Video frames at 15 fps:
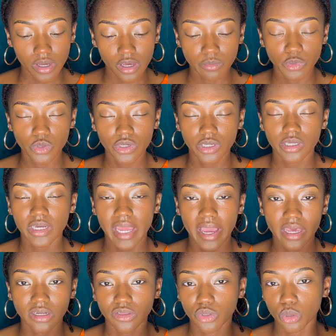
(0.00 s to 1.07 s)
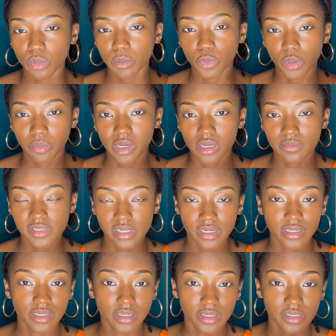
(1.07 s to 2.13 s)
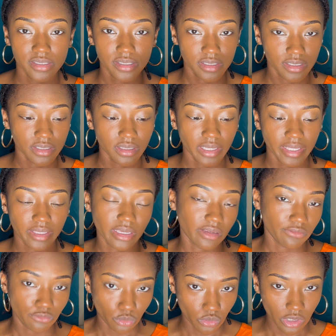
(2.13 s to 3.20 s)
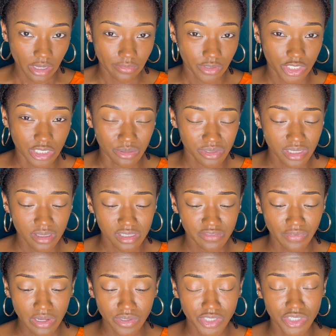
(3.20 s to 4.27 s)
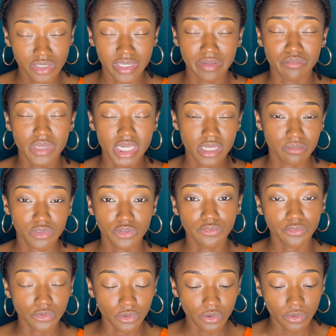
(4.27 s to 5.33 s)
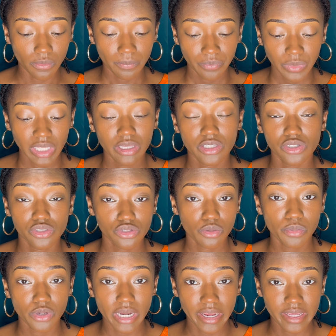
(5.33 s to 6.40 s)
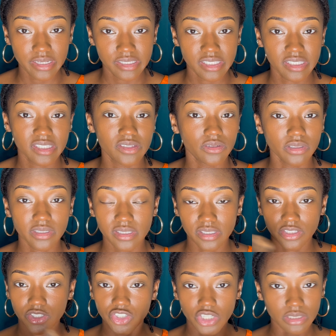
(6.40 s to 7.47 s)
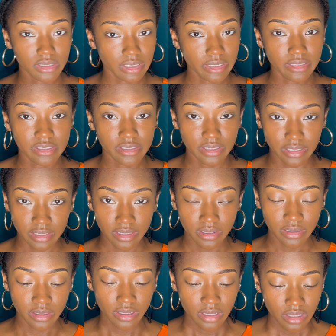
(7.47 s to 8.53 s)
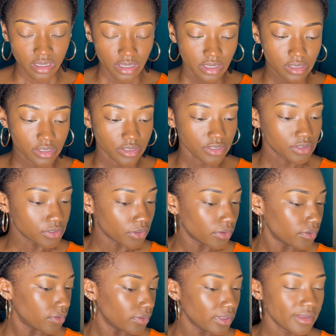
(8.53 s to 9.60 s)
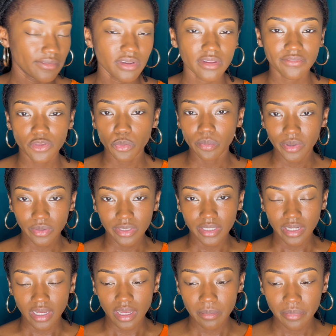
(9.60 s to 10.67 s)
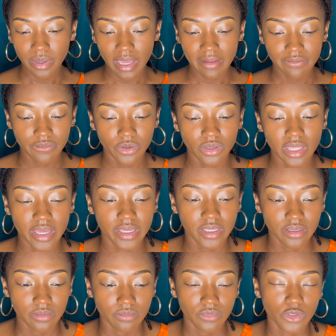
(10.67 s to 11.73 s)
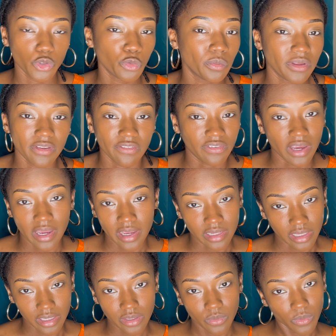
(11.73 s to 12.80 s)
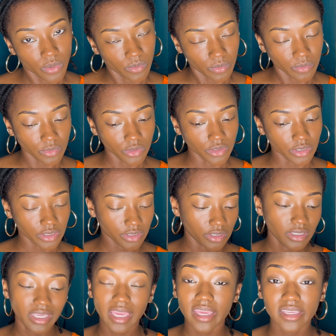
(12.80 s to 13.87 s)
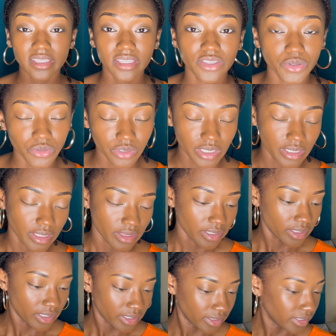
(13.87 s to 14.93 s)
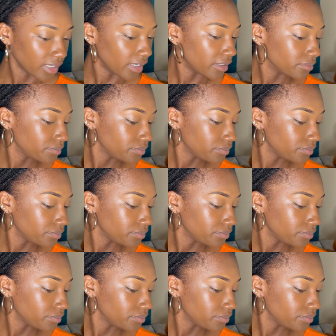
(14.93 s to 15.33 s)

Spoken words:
you could add a little bit more pumps and it does like get full coverage. I would say this foundation is like medium to full. Super nice, still looks just like skin. So even if you build it up, I feel like you'd be fine. Like it won't look cakey or anything like that.